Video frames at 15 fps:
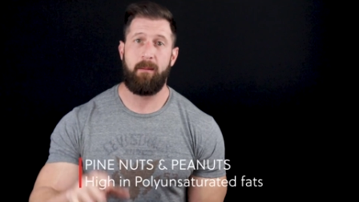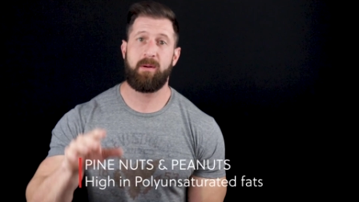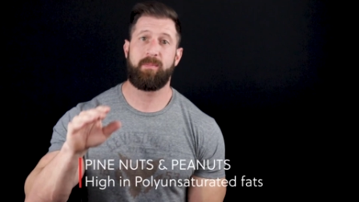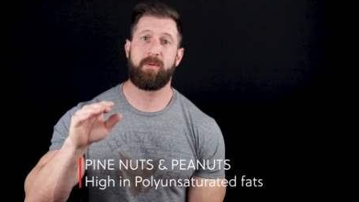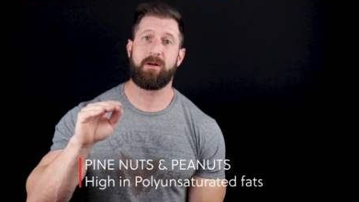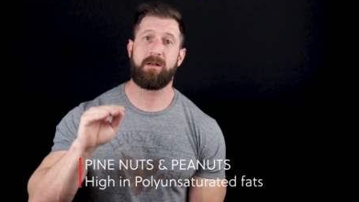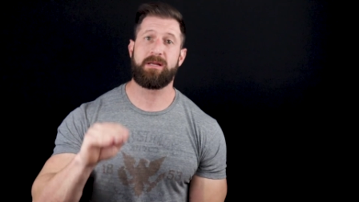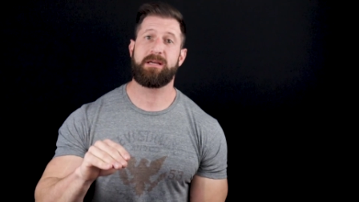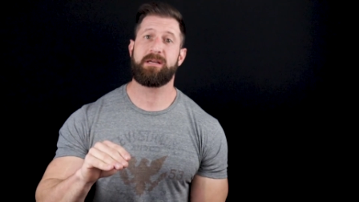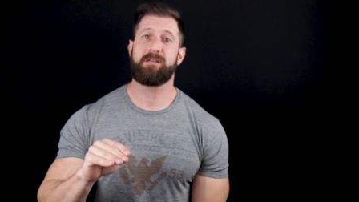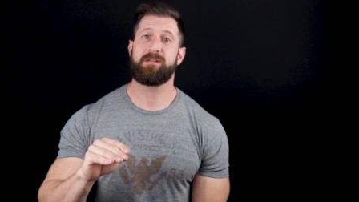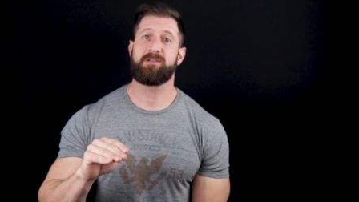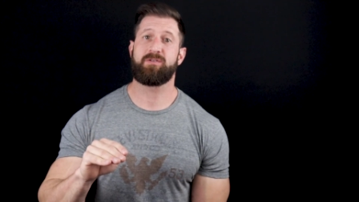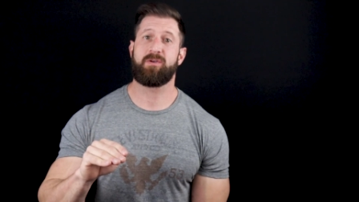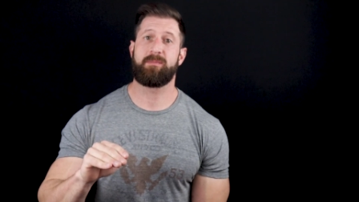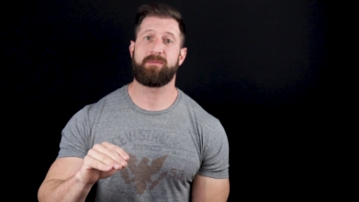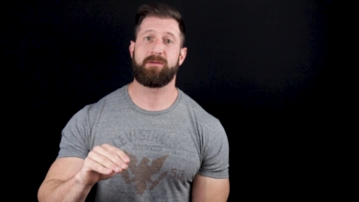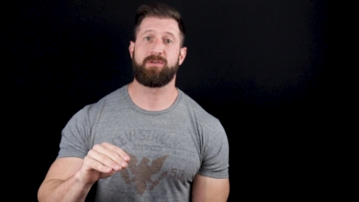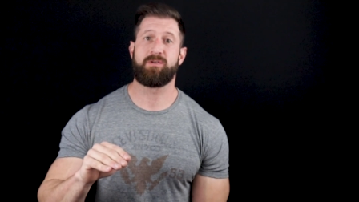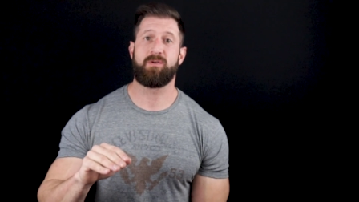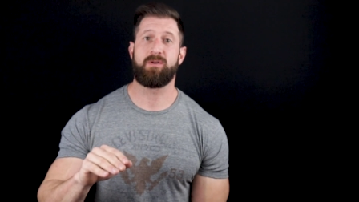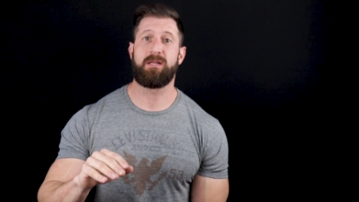I'm going to put a link in the
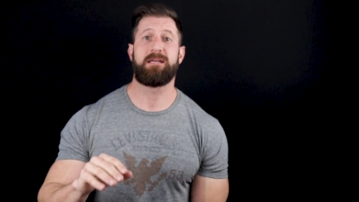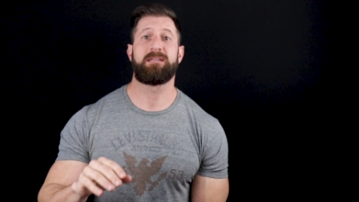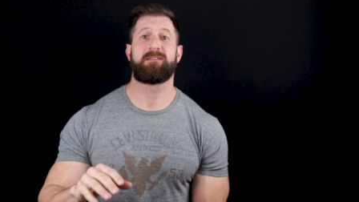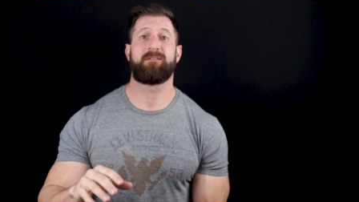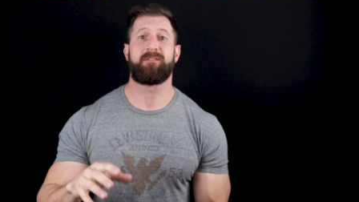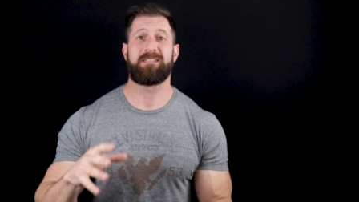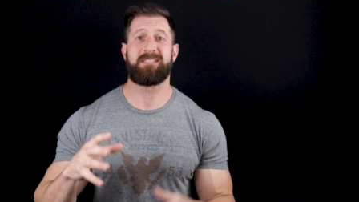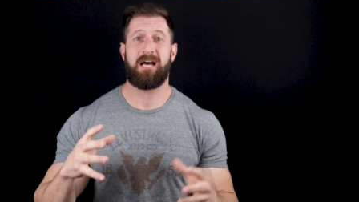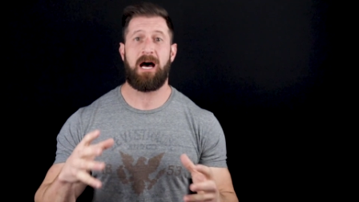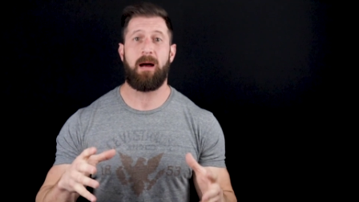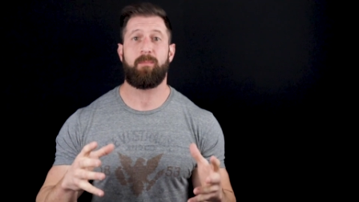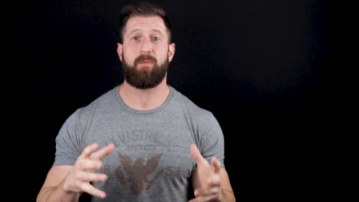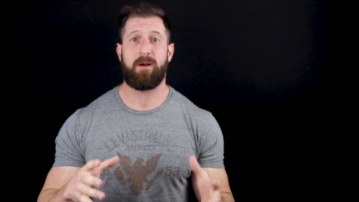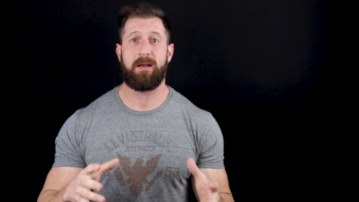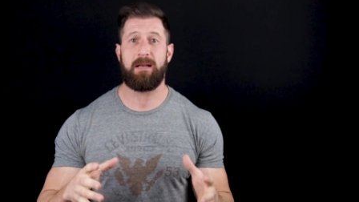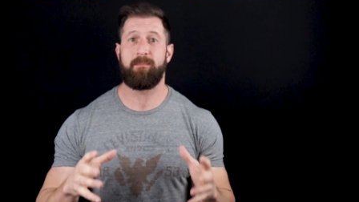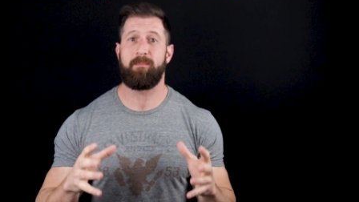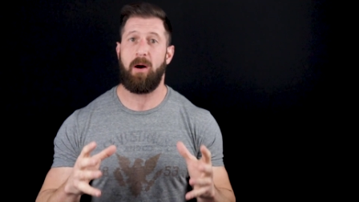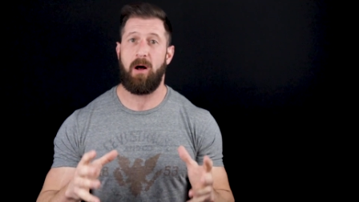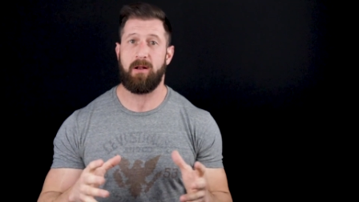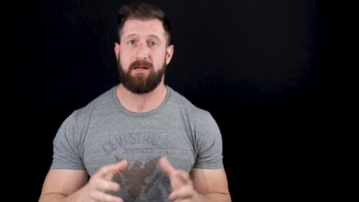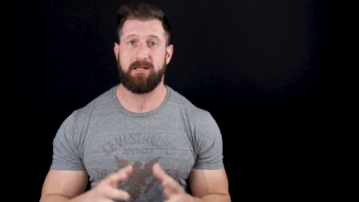description to a list of the top rated
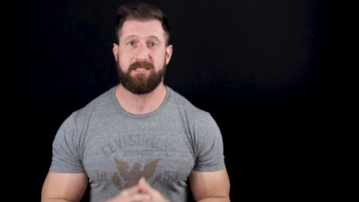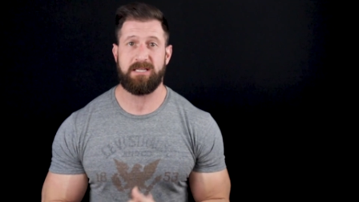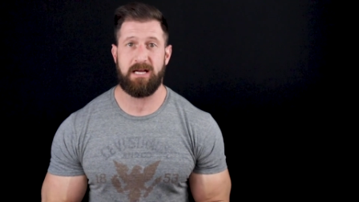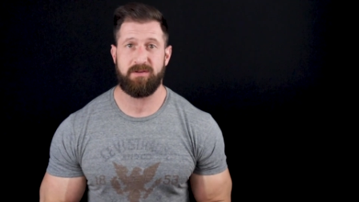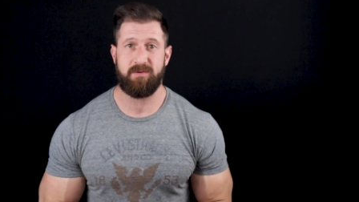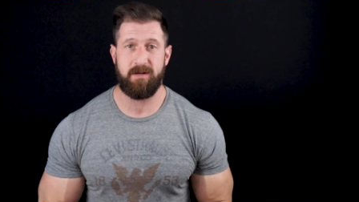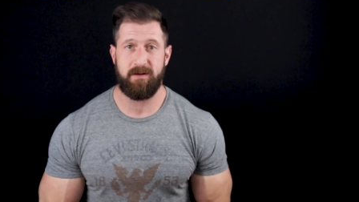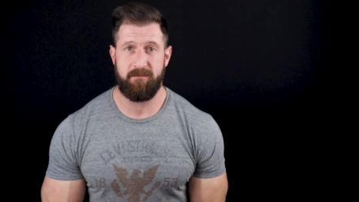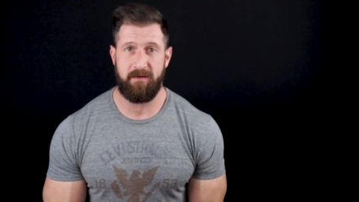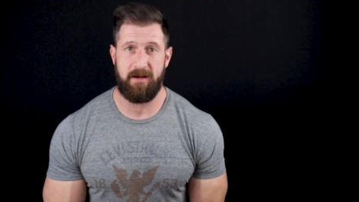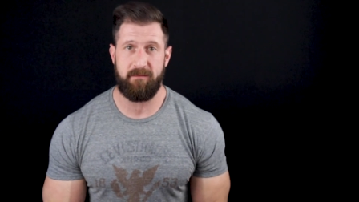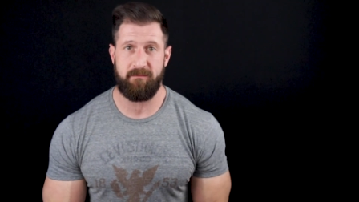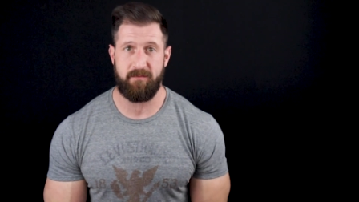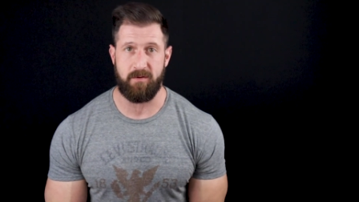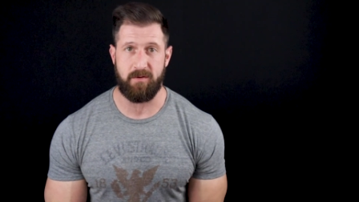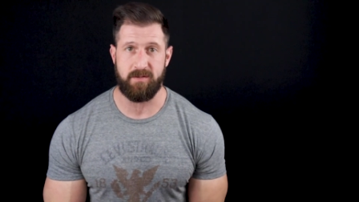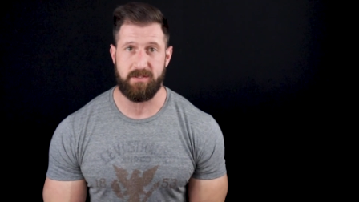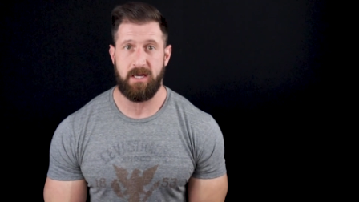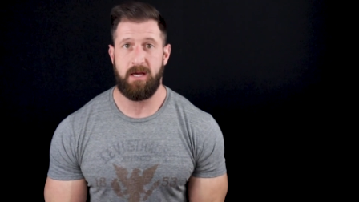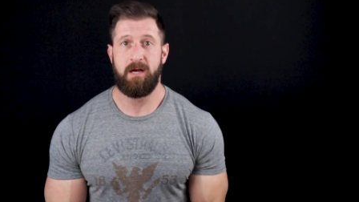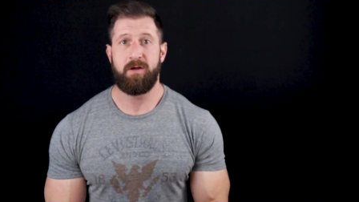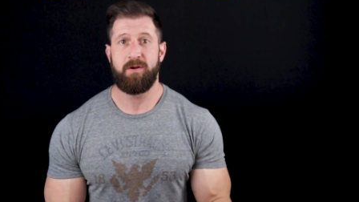polyunsaturated fat
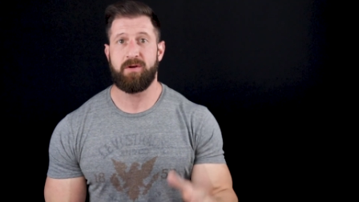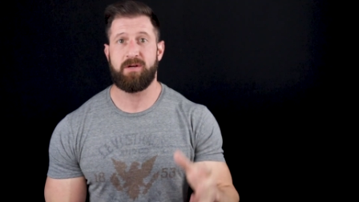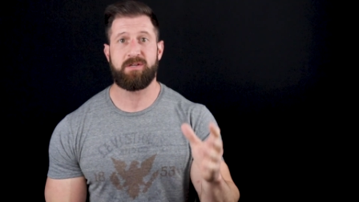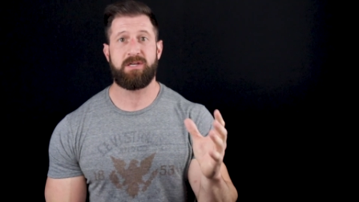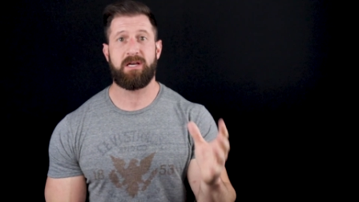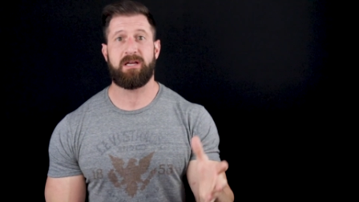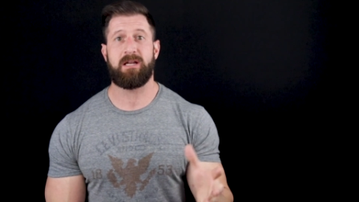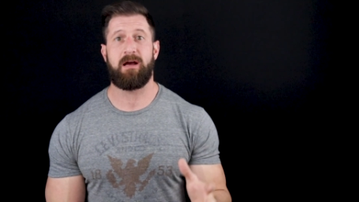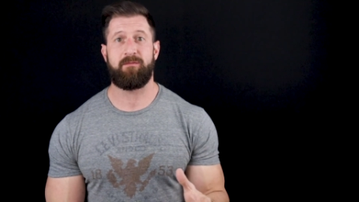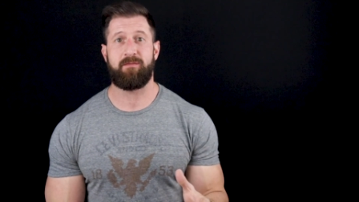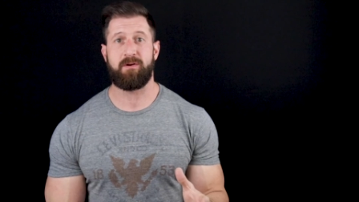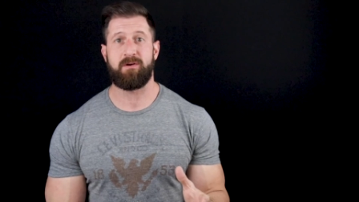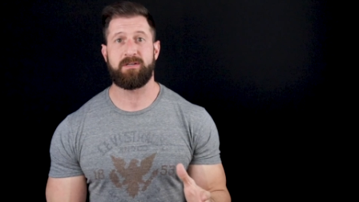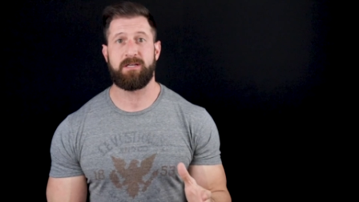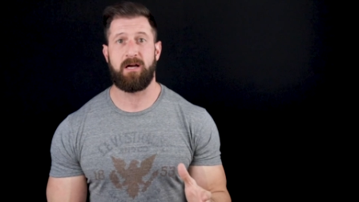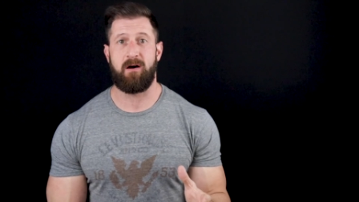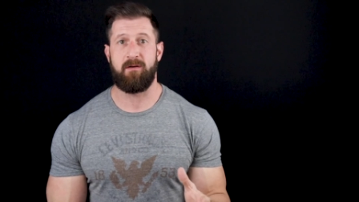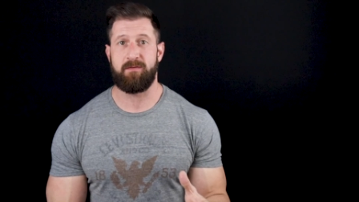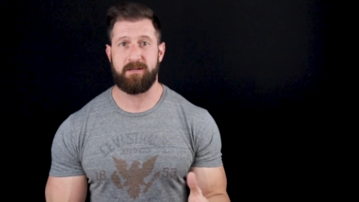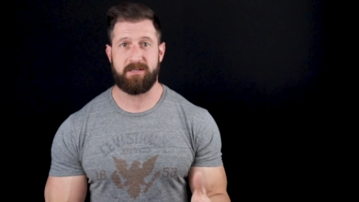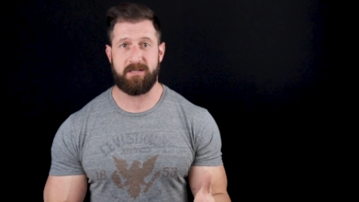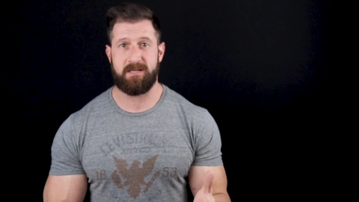foods. You can check it out for
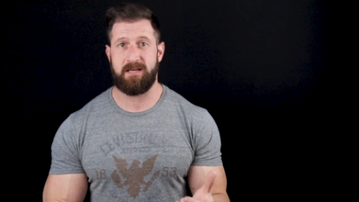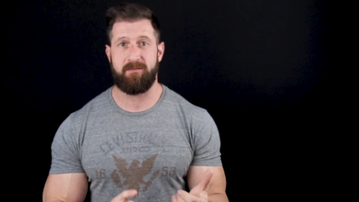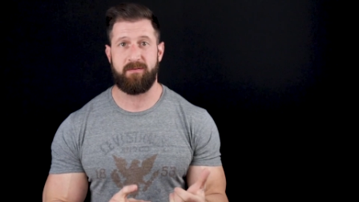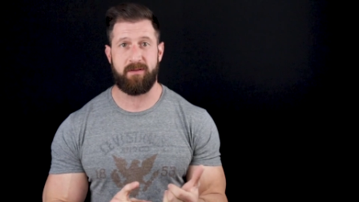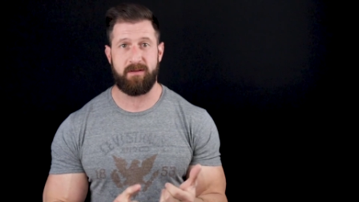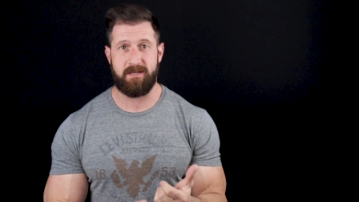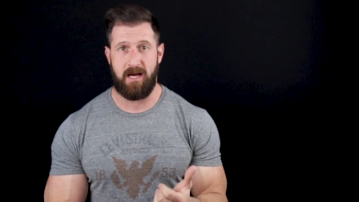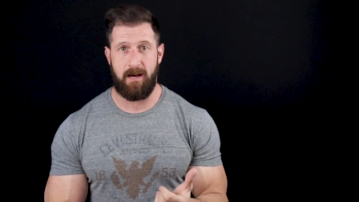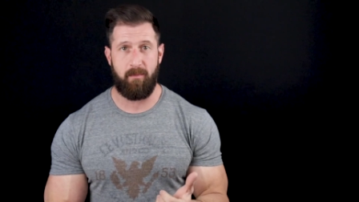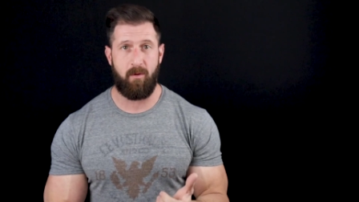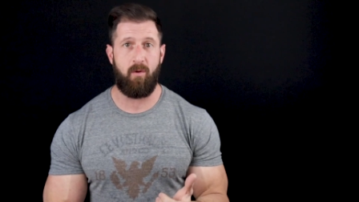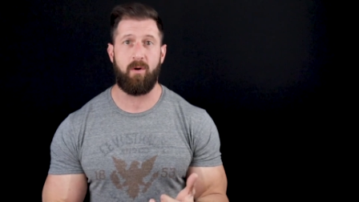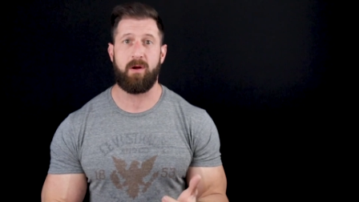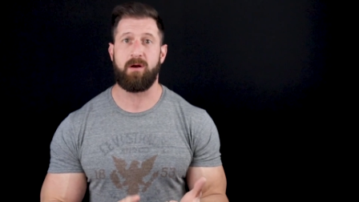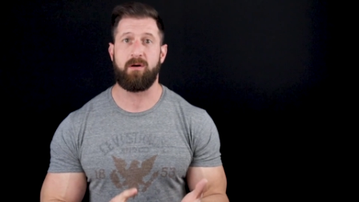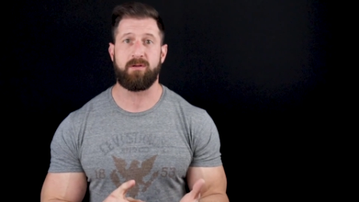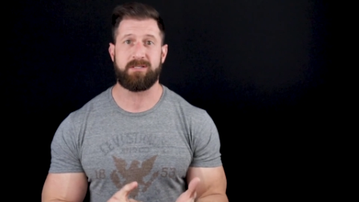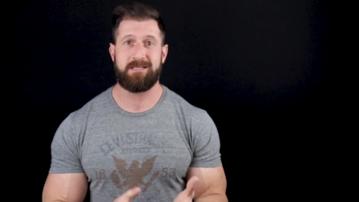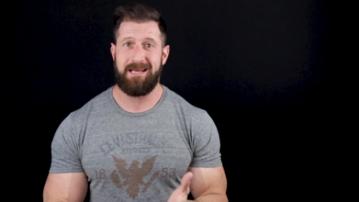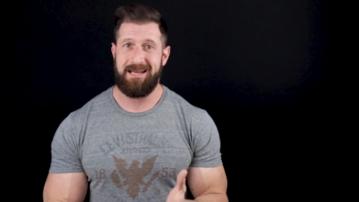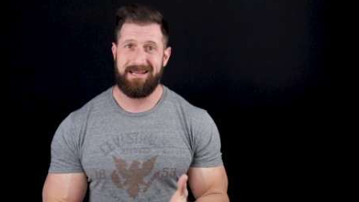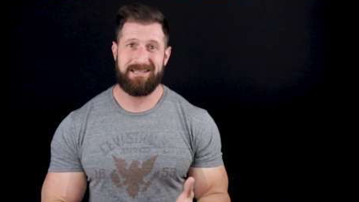yourself, and it's going to give you the top
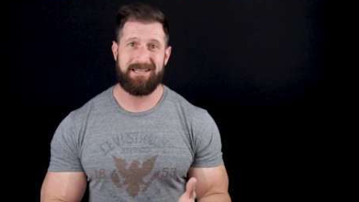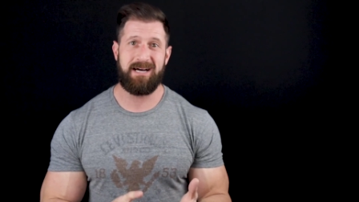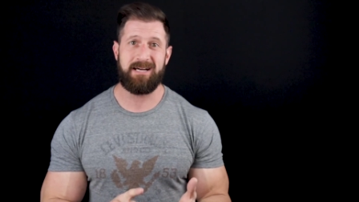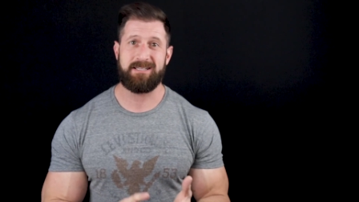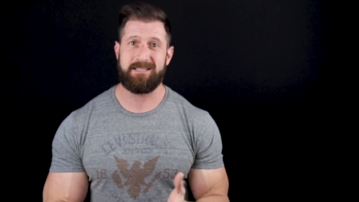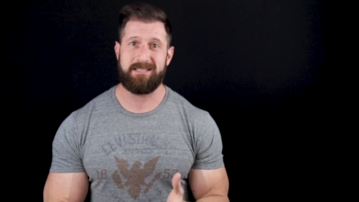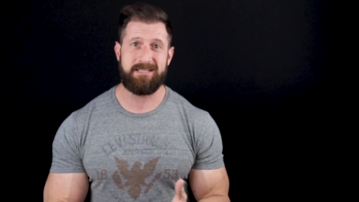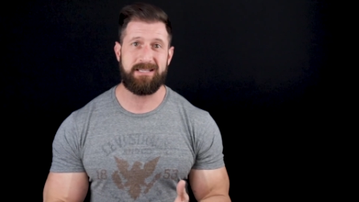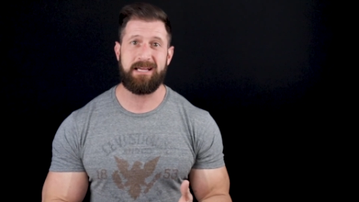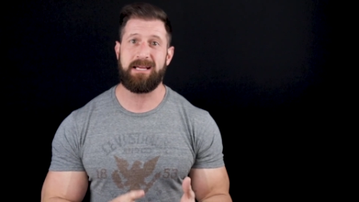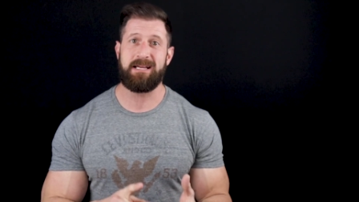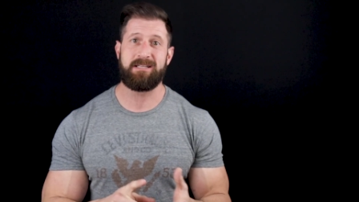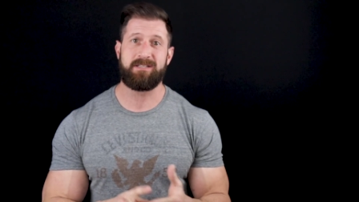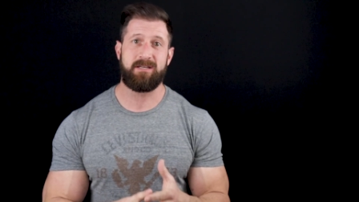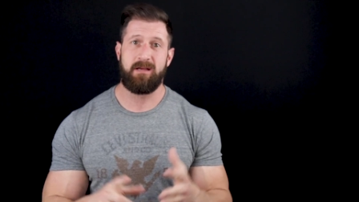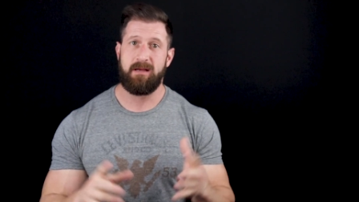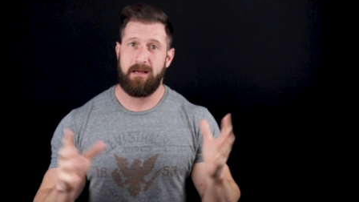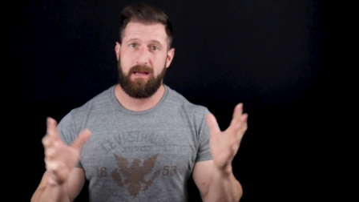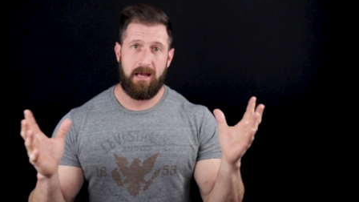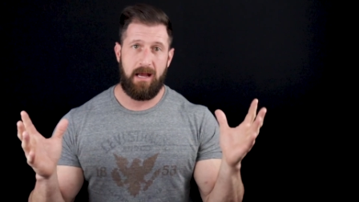oils, nuts, seeds,